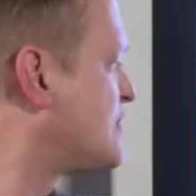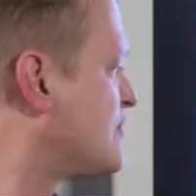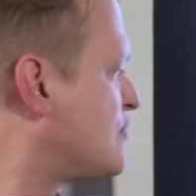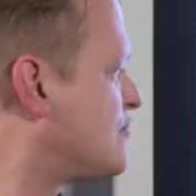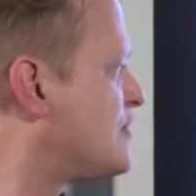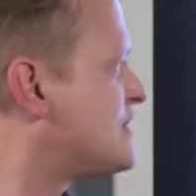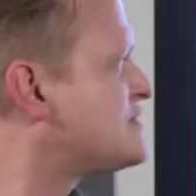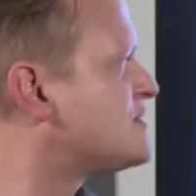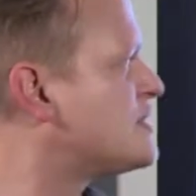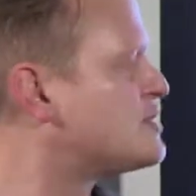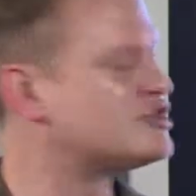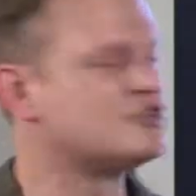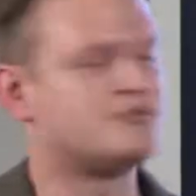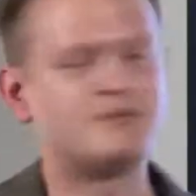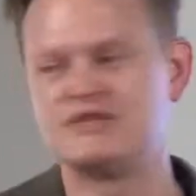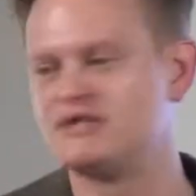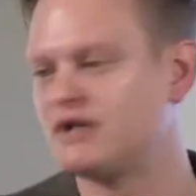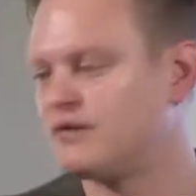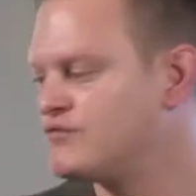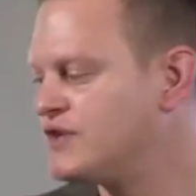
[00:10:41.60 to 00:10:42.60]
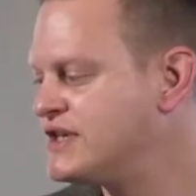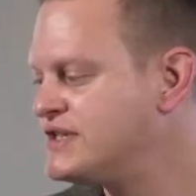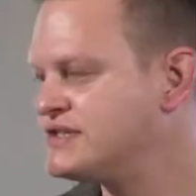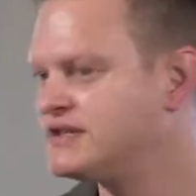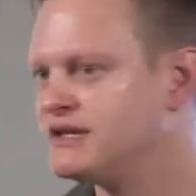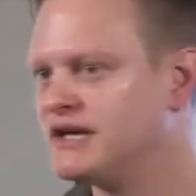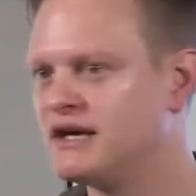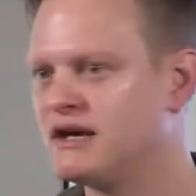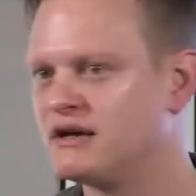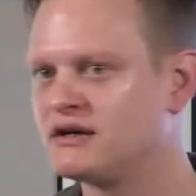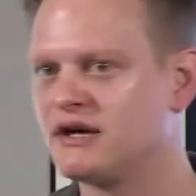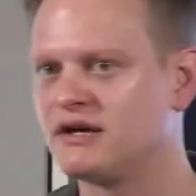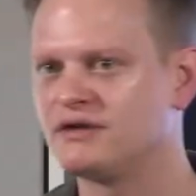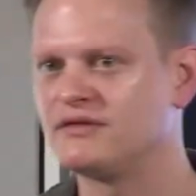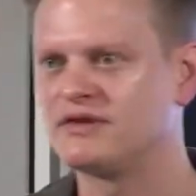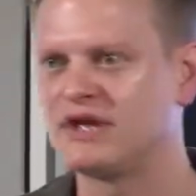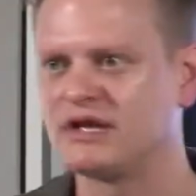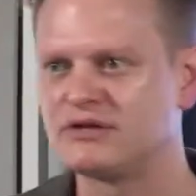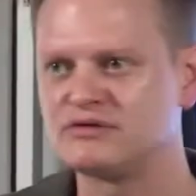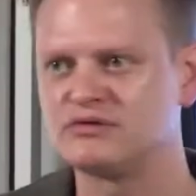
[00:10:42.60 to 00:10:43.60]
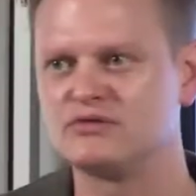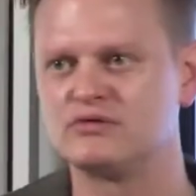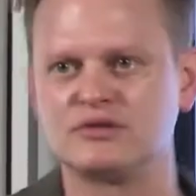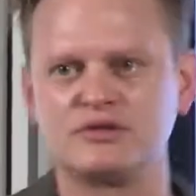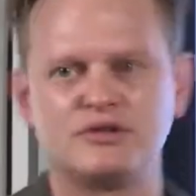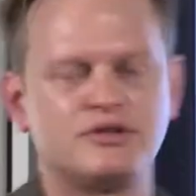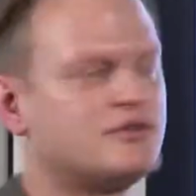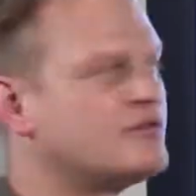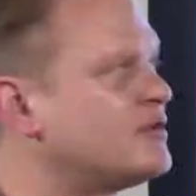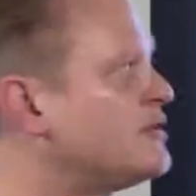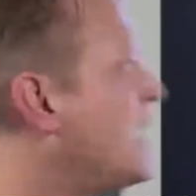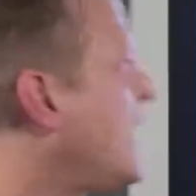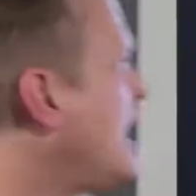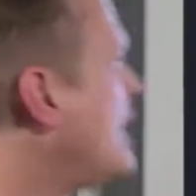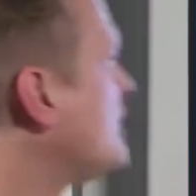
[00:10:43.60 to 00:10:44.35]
sort of the research that's been done recently, I'll kind of like talk you through